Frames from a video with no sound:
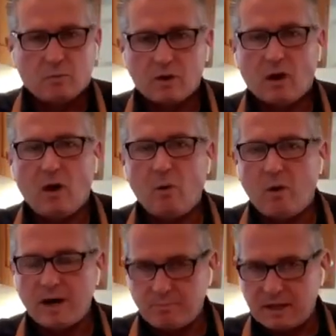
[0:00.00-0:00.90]
We're all
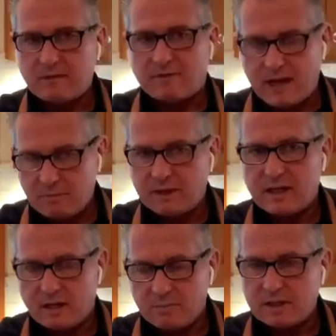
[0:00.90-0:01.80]
one big
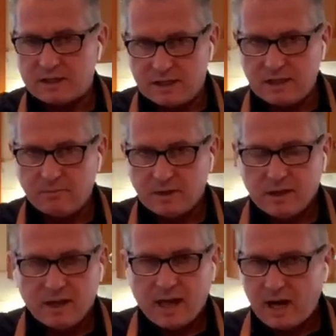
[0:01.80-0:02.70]
family and a big team,
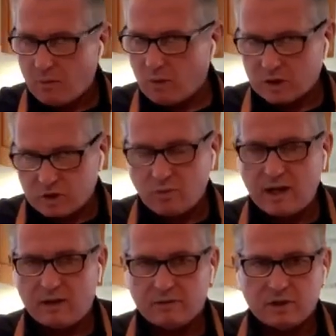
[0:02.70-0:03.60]
and it works
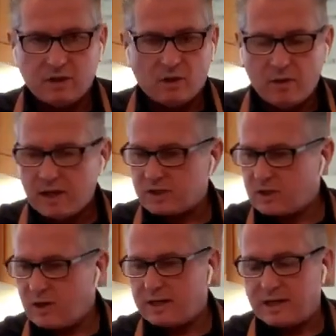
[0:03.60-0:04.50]
well. You know, it
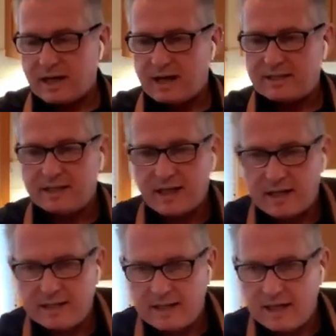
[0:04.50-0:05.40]
started in
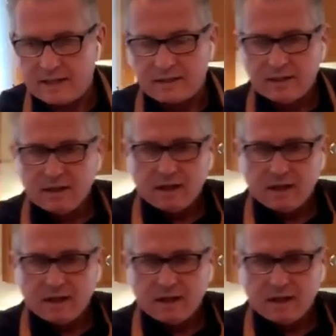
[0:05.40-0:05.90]
1998